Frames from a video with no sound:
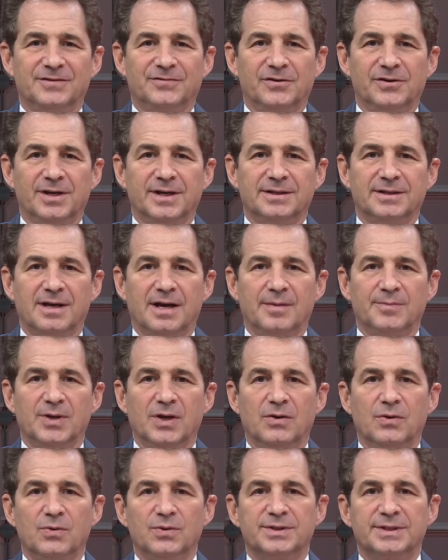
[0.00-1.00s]
Verdict. I'm your
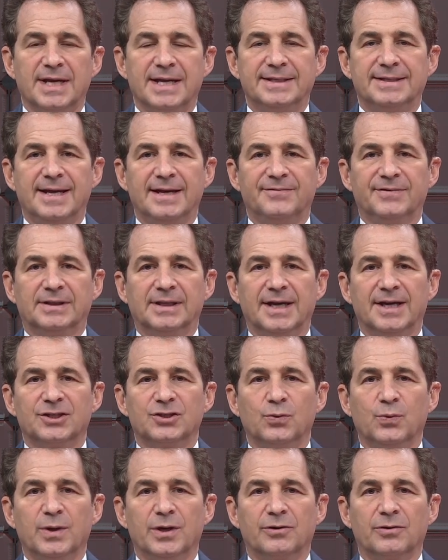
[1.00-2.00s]
host, David
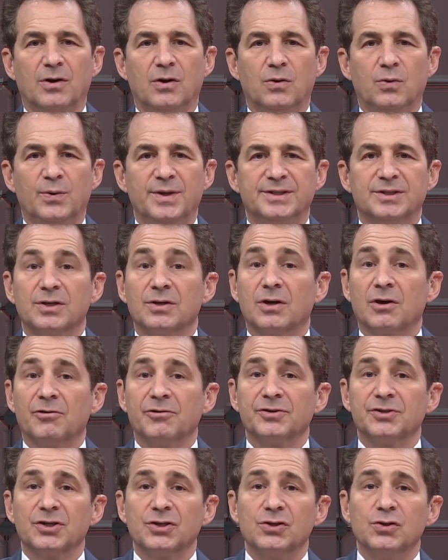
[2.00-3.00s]
Lesch. We are always
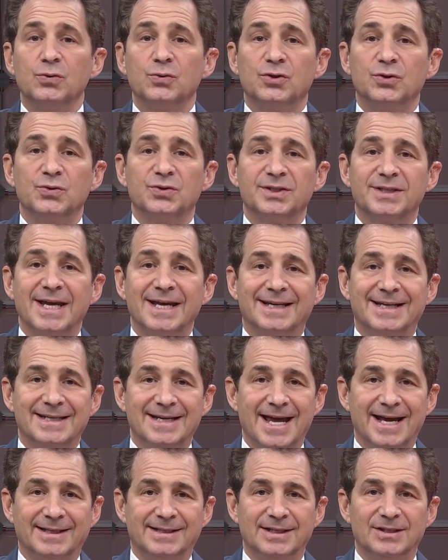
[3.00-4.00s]
encouraging you to stay
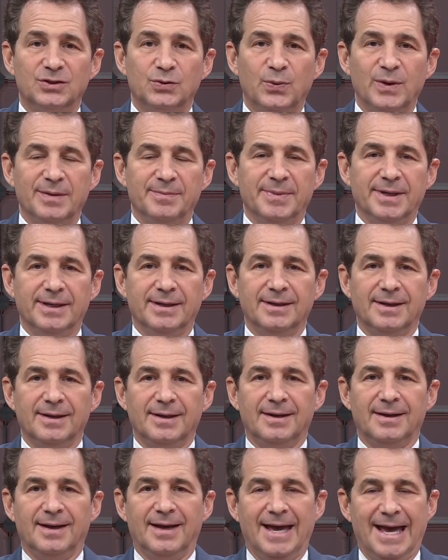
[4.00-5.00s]
connected. Tweet me
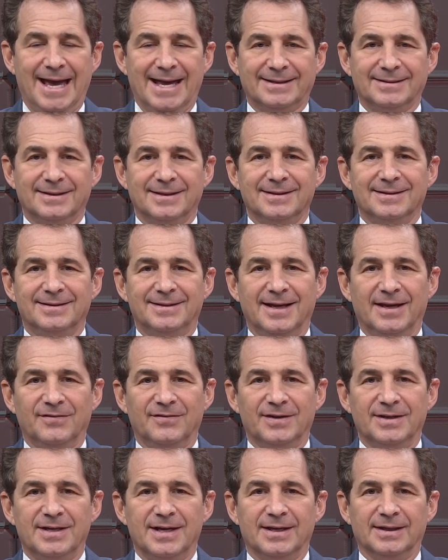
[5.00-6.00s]
at
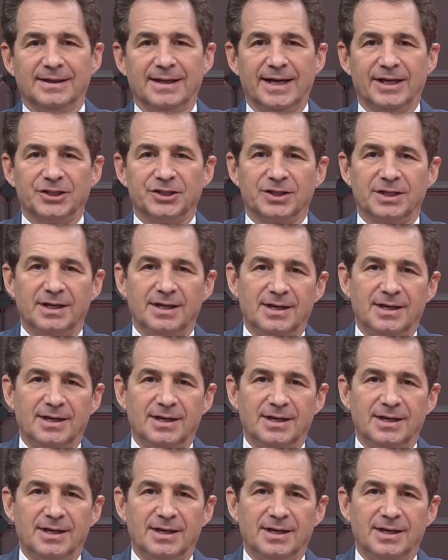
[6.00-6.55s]
David Lesch.